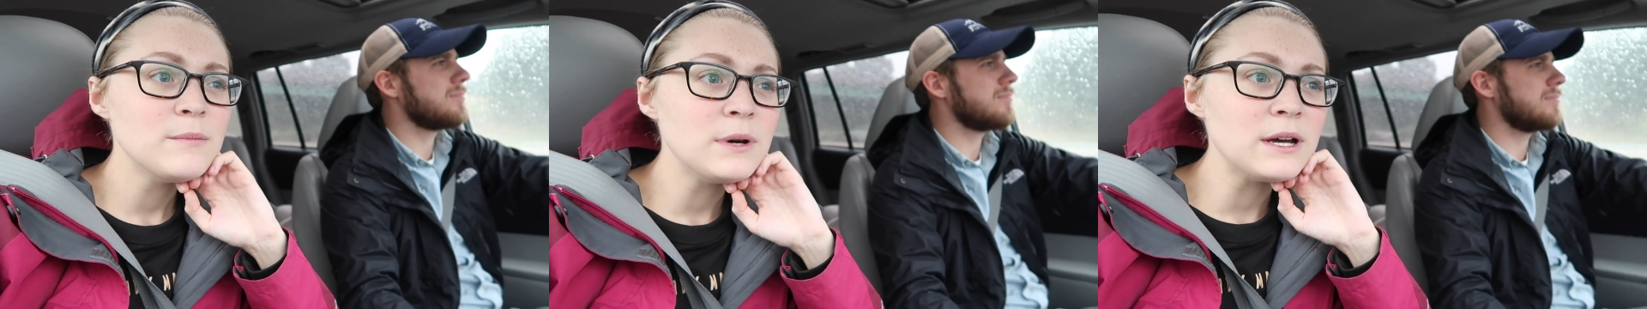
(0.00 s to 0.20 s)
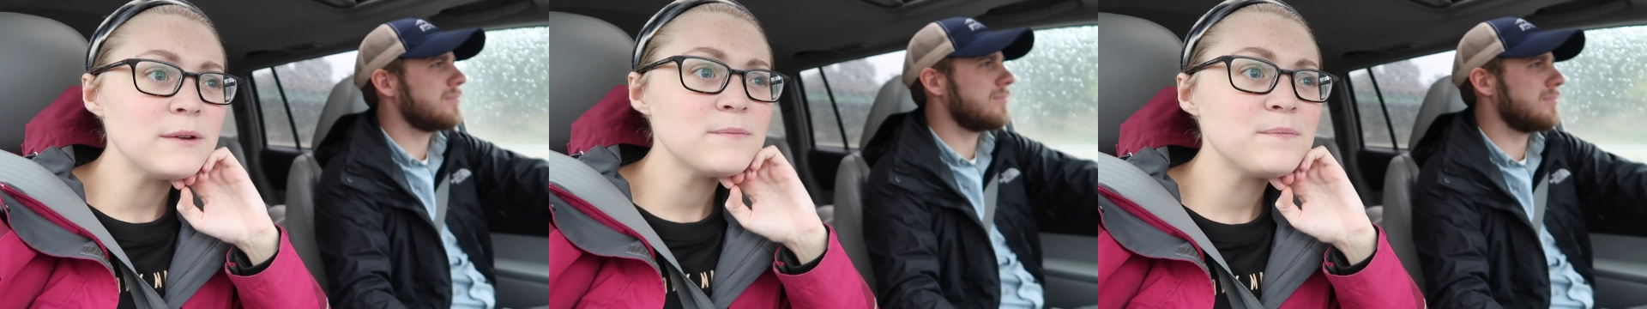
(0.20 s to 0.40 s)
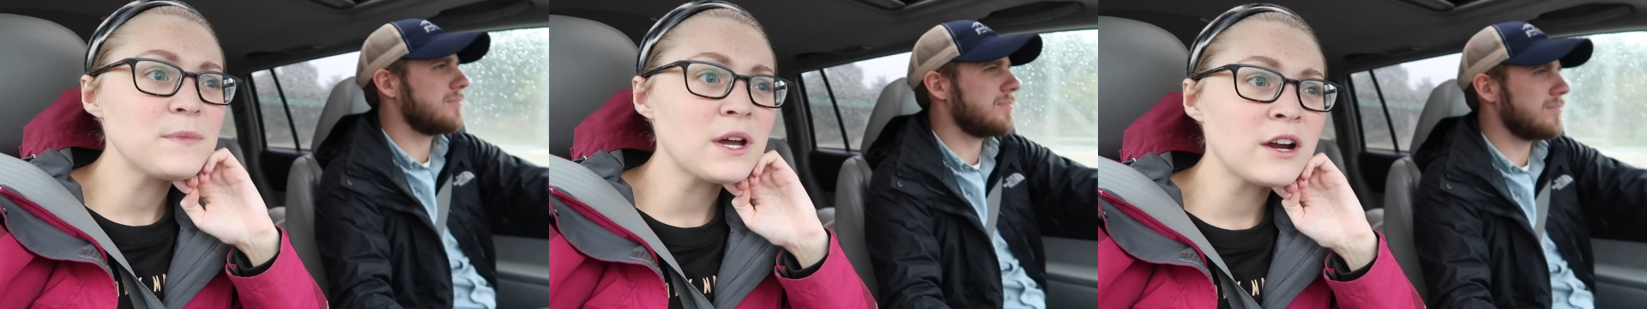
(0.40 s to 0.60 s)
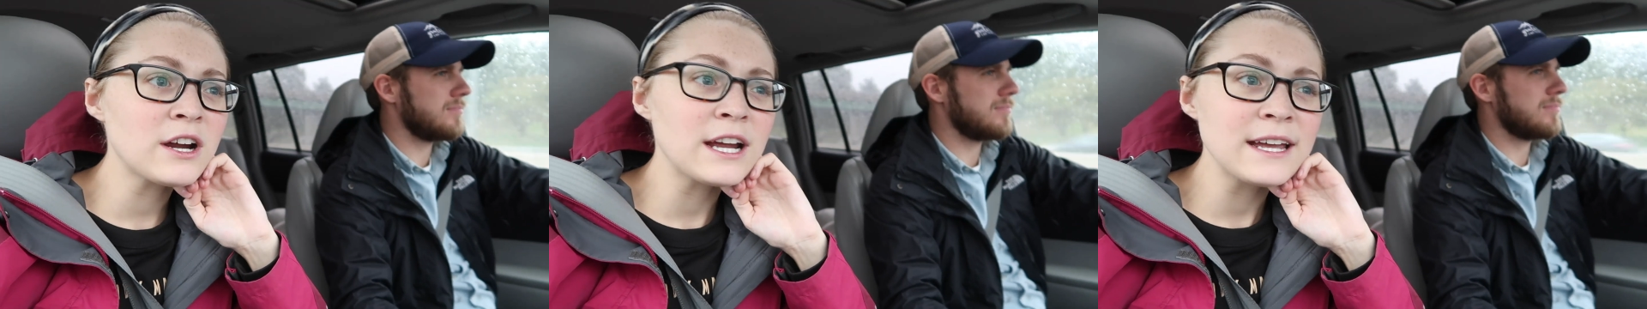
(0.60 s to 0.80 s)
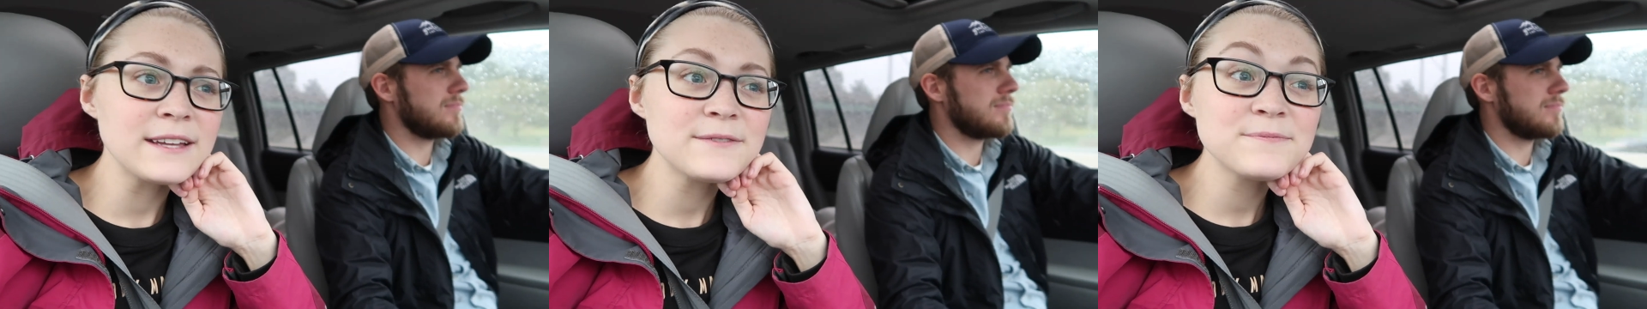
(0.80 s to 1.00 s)
Speaker 1: But, all
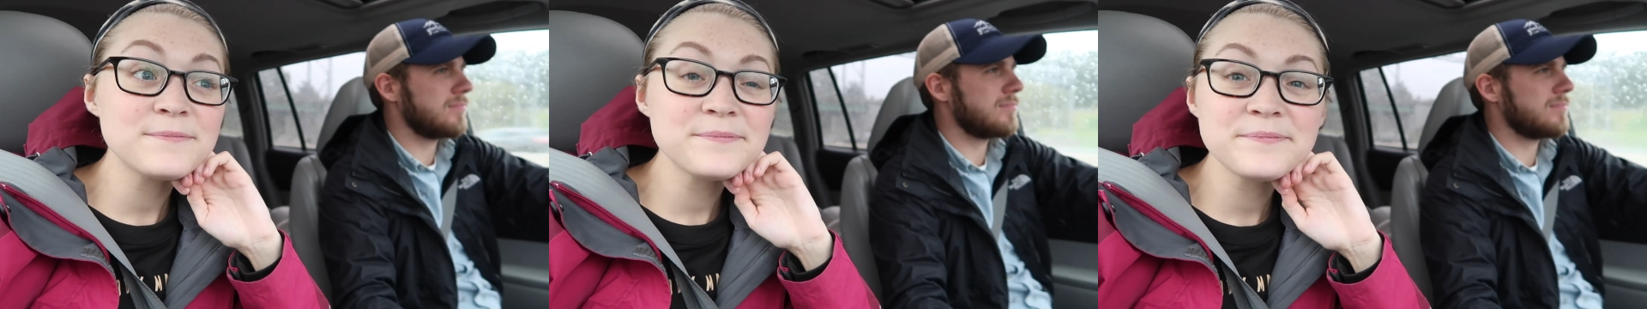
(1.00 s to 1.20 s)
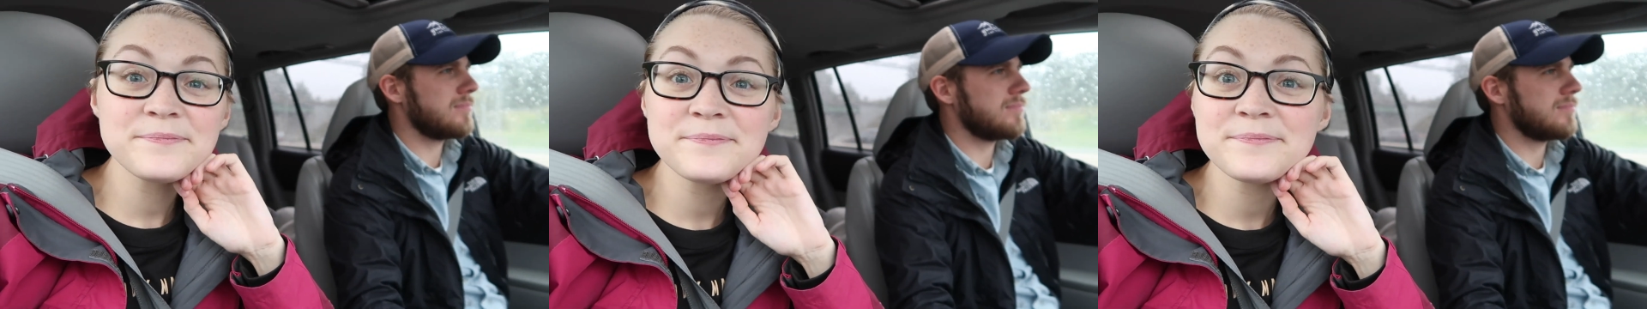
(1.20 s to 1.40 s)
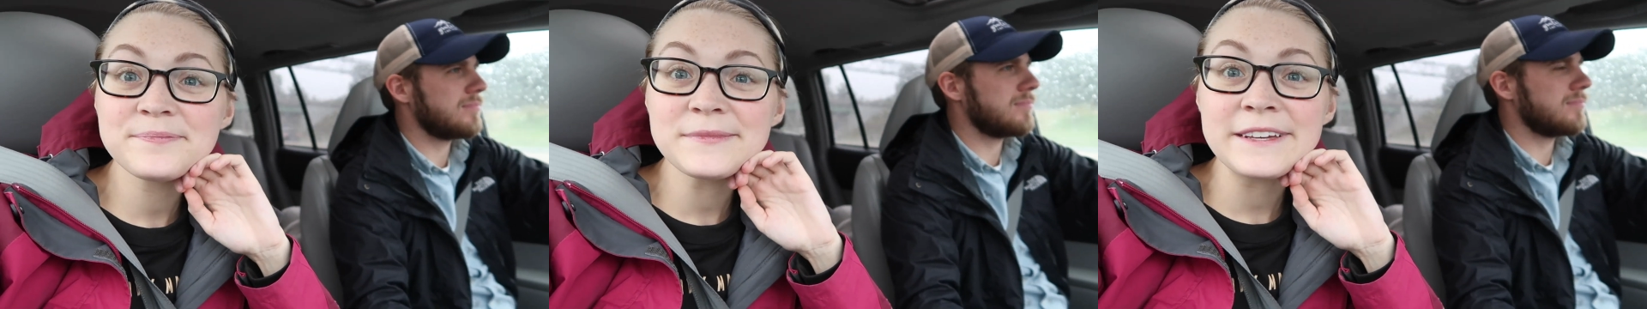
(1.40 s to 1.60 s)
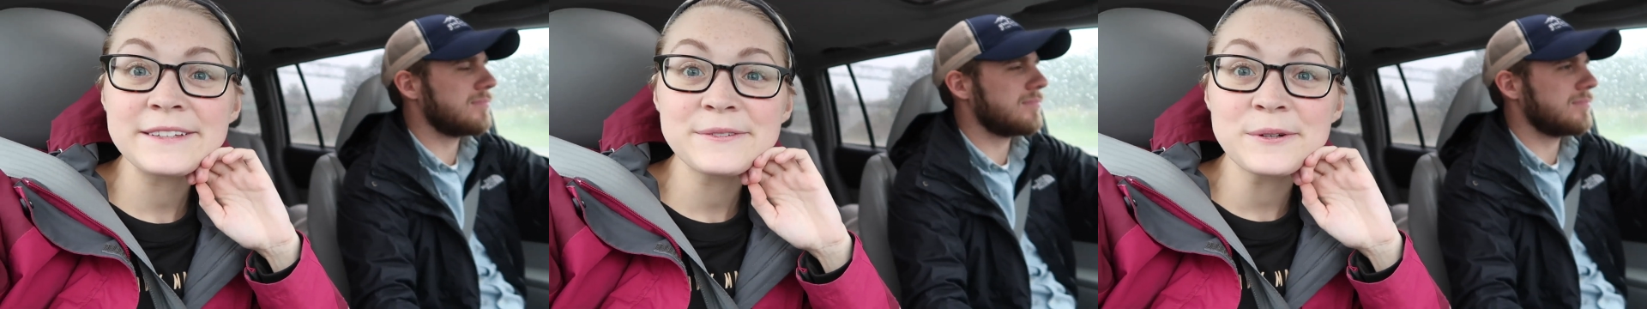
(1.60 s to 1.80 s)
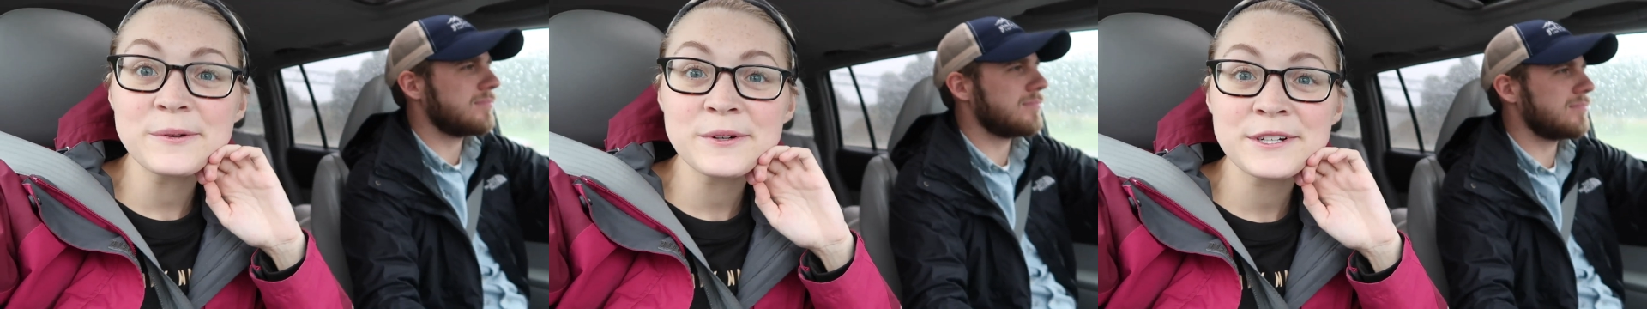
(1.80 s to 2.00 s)
right,
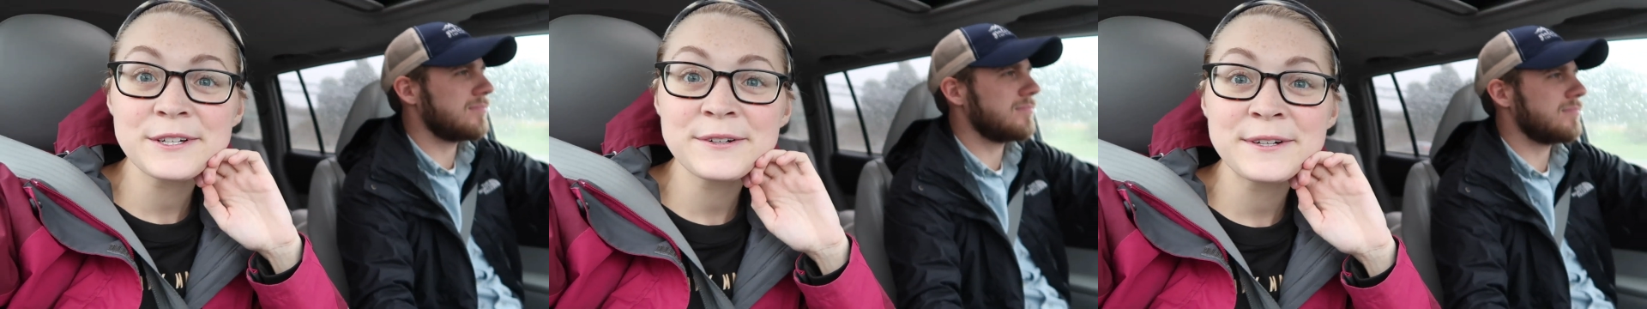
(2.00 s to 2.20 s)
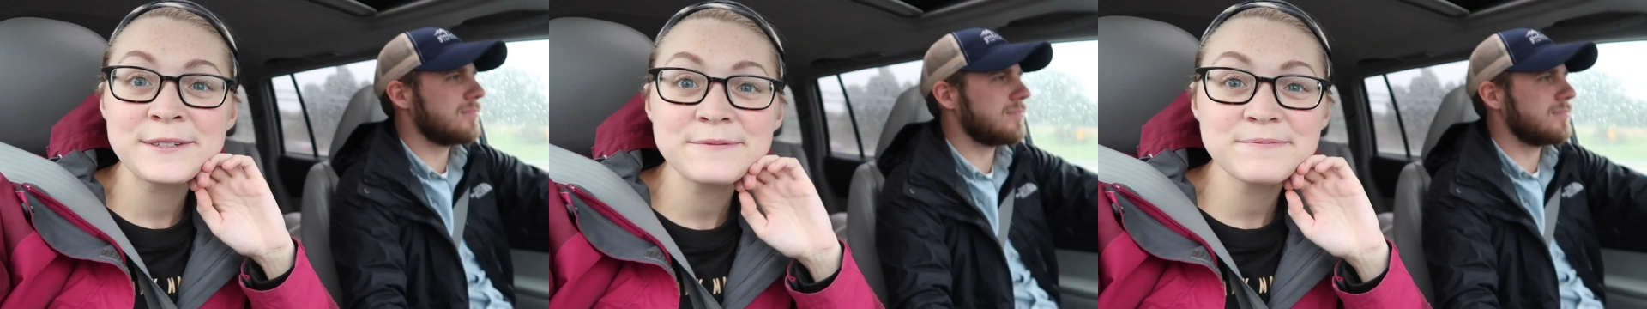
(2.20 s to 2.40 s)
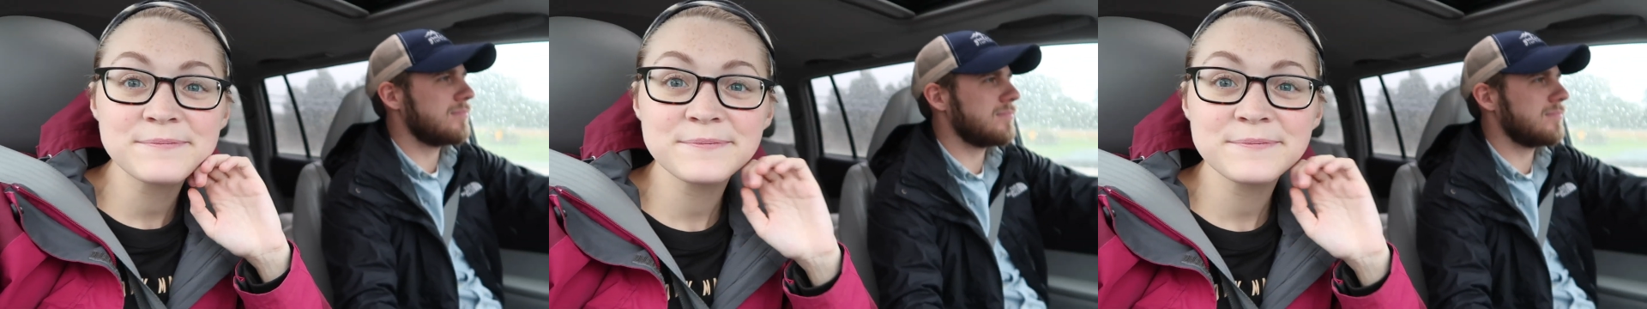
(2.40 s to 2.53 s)
that's what we're doing.